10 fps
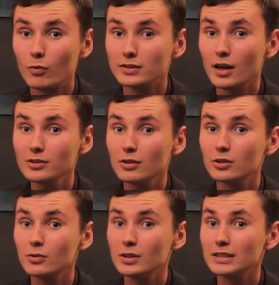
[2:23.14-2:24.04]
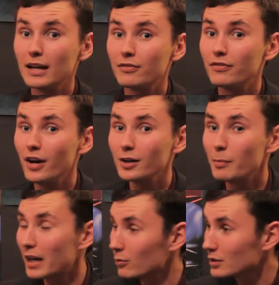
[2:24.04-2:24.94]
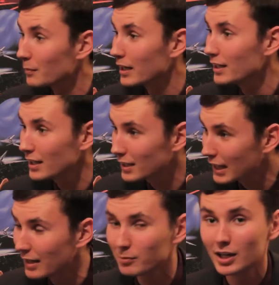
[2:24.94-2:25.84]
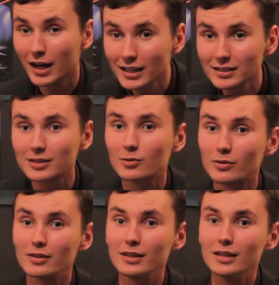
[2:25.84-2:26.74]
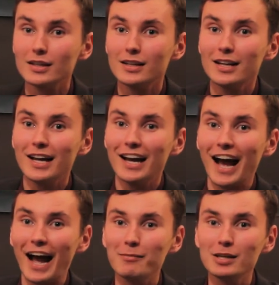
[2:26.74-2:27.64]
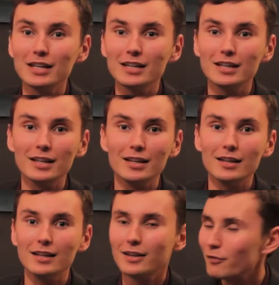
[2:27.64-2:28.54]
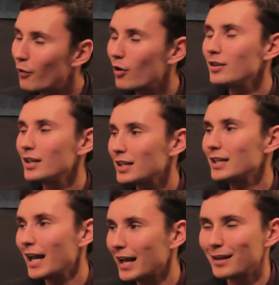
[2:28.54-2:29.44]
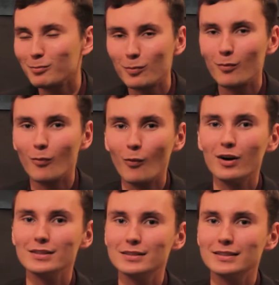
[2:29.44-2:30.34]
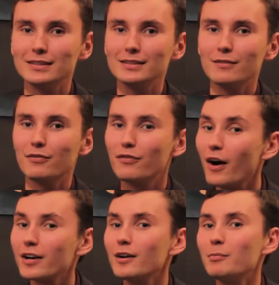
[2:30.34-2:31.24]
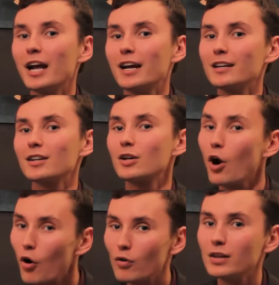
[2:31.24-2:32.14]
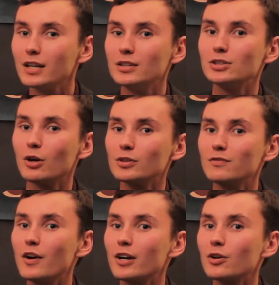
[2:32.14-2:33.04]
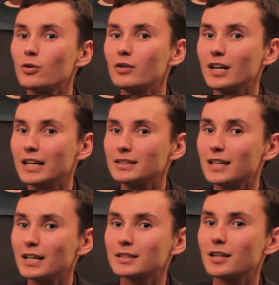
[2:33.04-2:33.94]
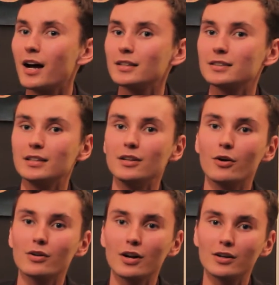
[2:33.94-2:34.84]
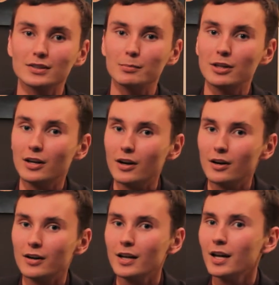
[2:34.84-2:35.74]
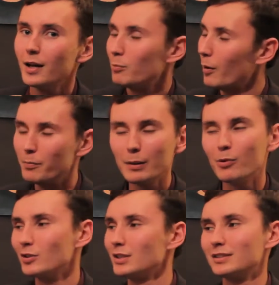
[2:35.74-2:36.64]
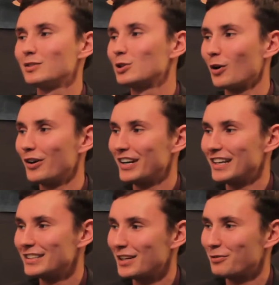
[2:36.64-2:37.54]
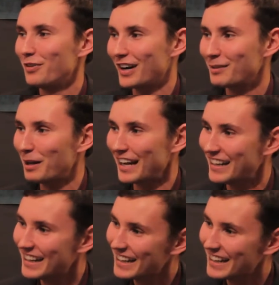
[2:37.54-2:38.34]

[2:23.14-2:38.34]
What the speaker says: What's also true is that Man was my nickname in high school. I mean, the full nickname was Man, Joe's very cool and has sex lots and no one calls him a nerd, but people just shortened it to Man.